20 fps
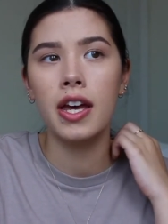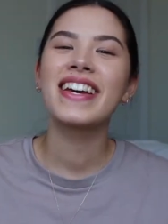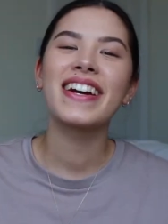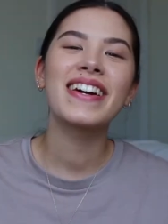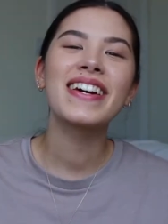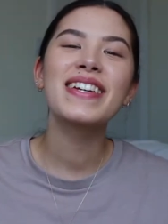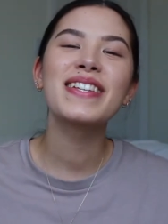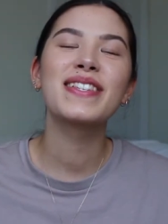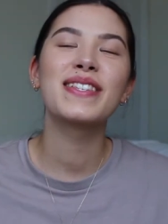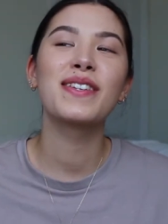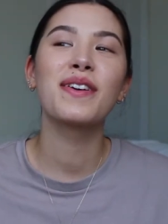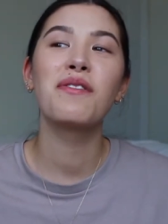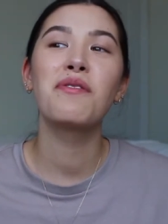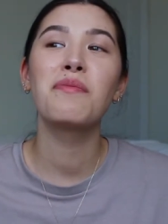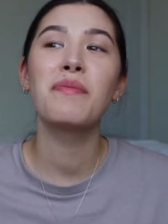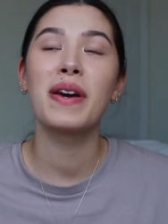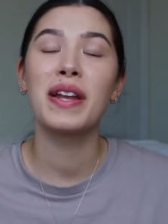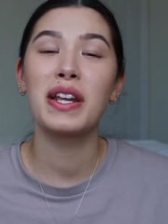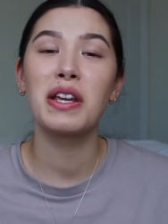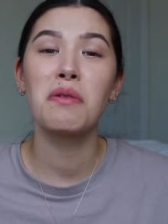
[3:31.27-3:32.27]
There is so
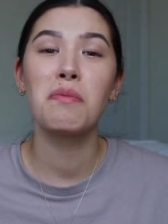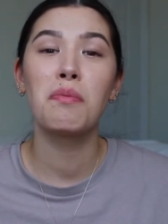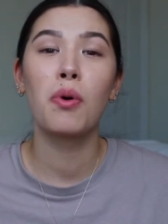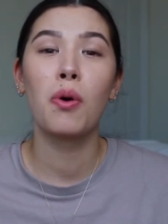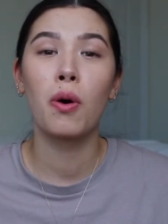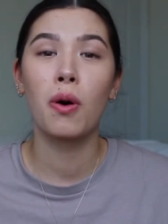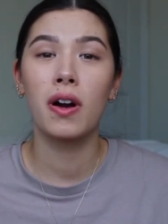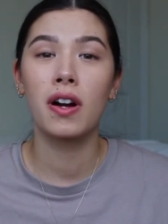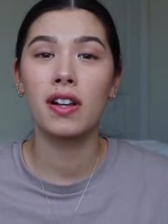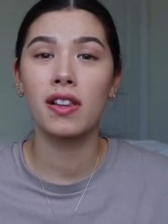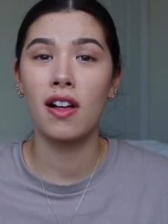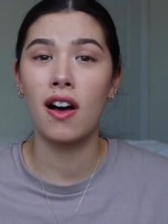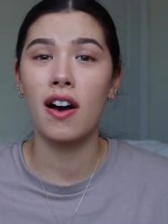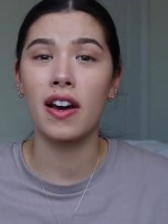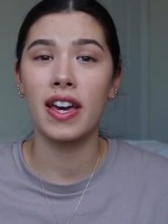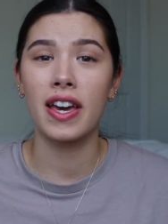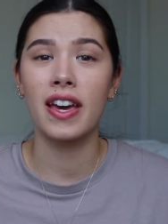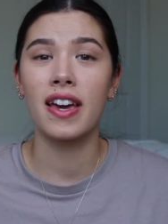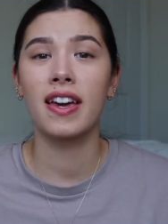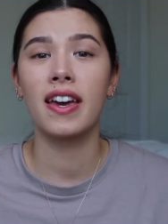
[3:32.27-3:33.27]
many pore
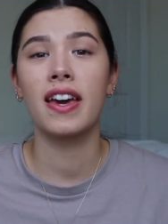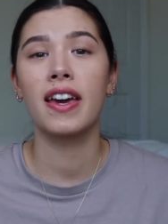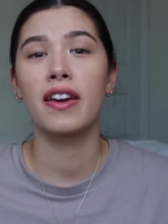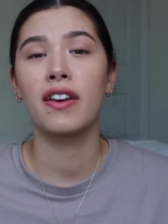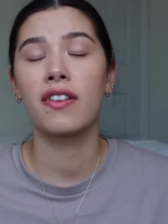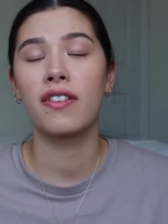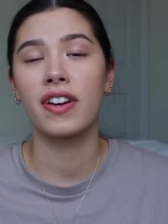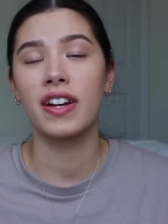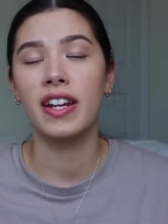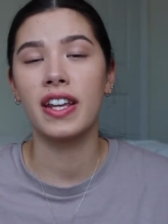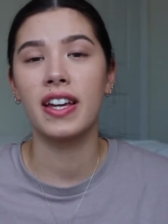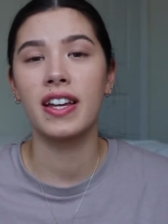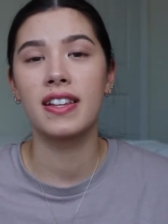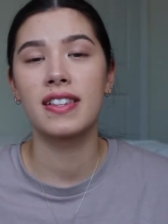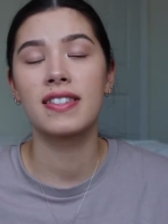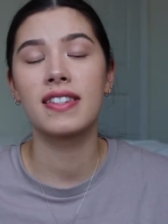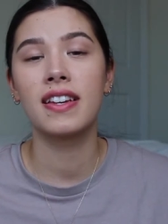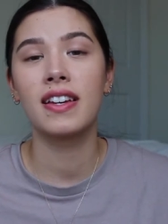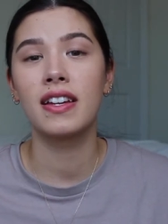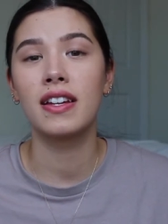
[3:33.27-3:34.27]
clogging
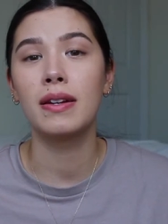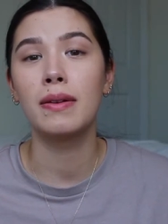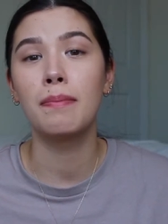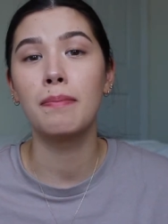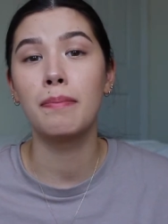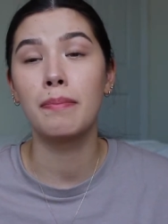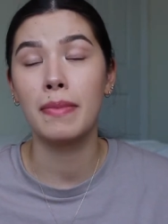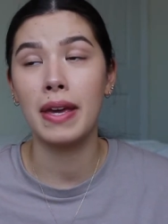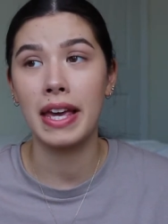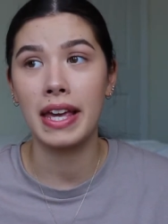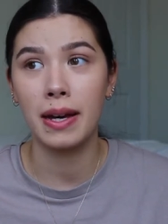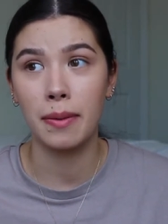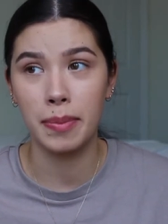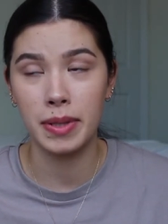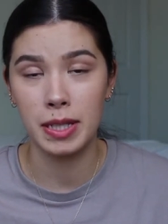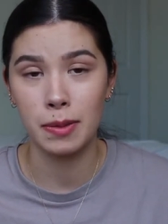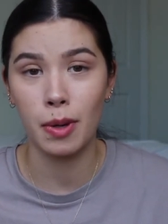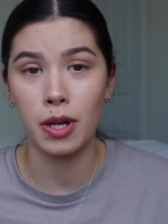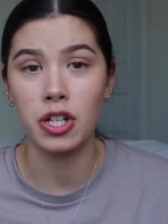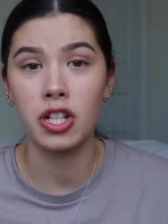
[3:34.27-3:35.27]
ingredients in makeup
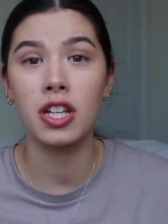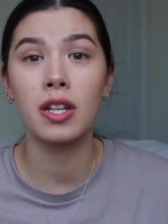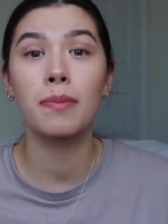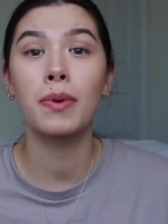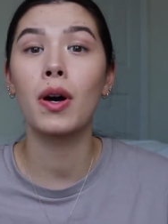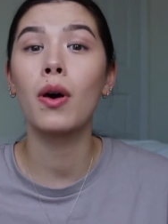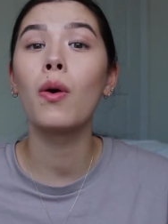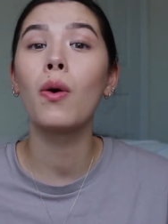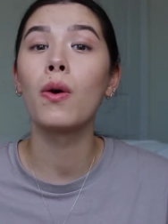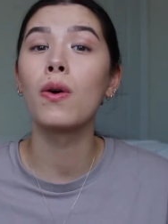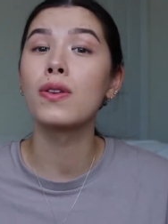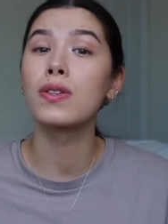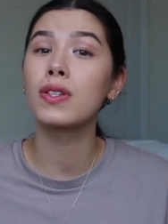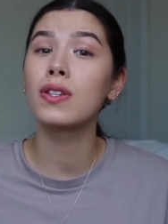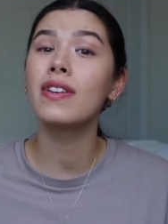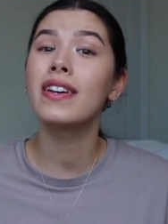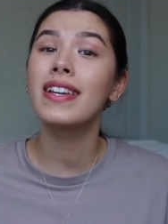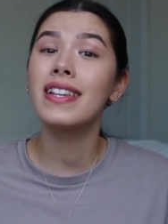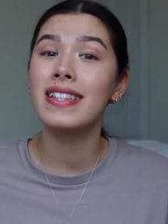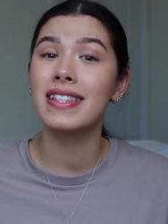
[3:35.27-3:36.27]
especially, but
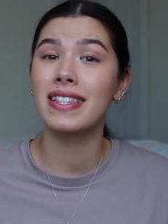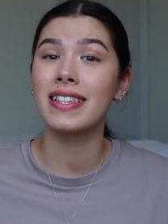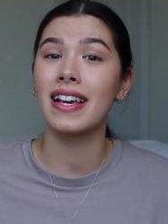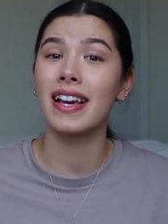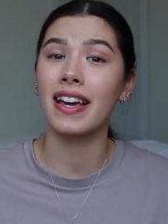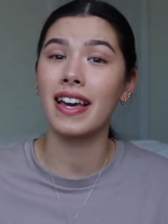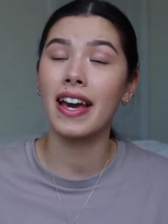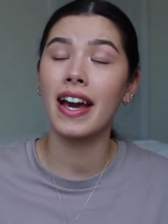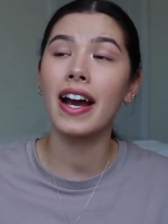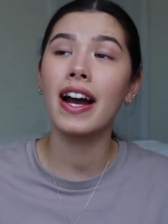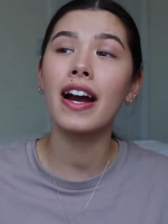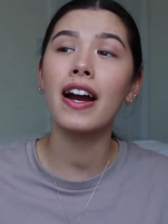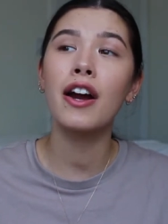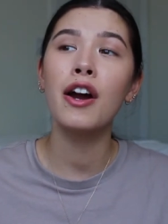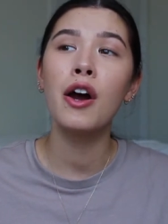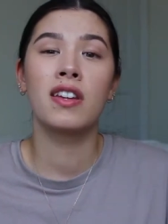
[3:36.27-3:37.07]
also in skincare.